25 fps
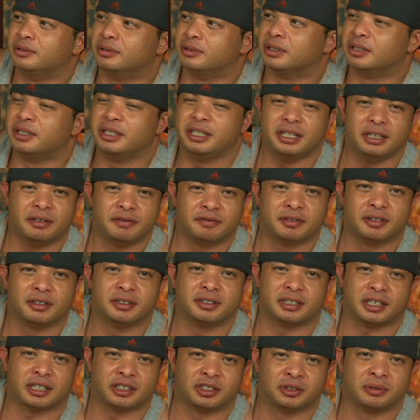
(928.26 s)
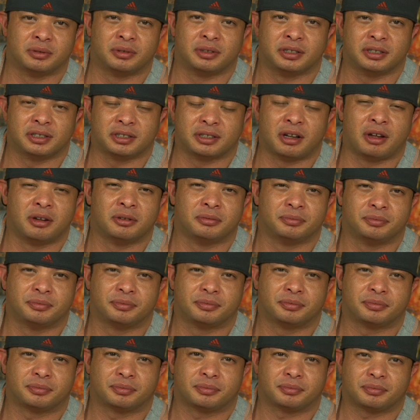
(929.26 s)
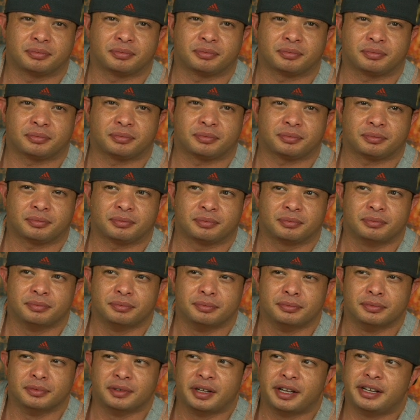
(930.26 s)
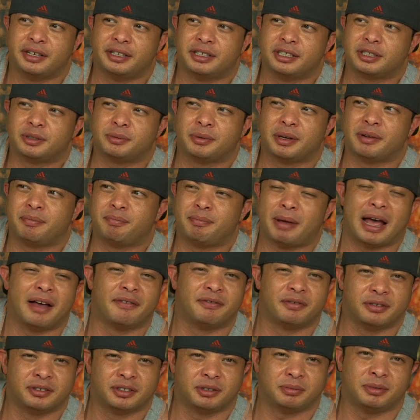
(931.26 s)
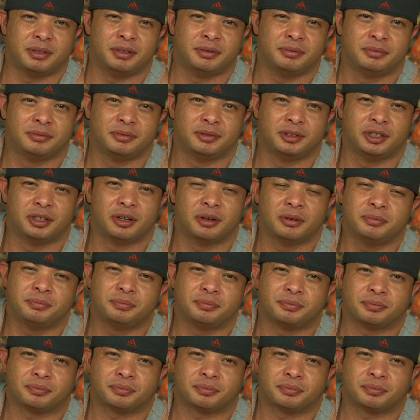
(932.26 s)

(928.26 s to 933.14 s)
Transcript: the need for sexual assault. It baffles me, you know?